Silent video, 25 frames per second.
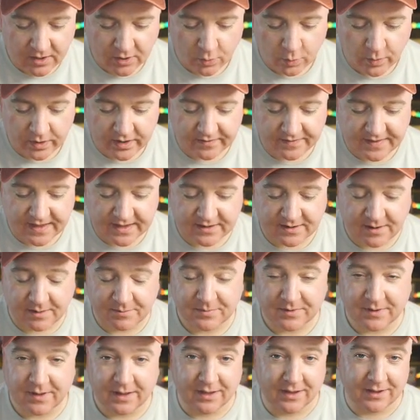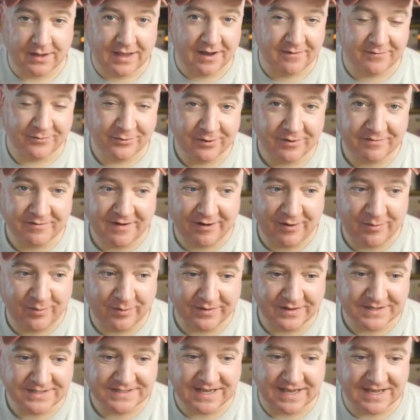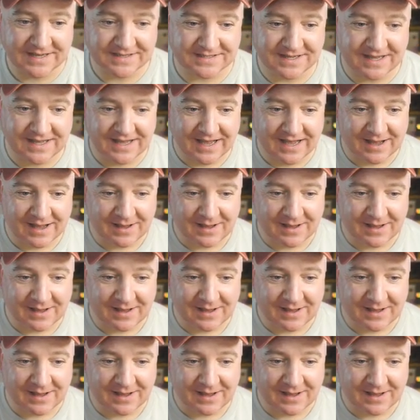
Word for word: we can then have another variable that says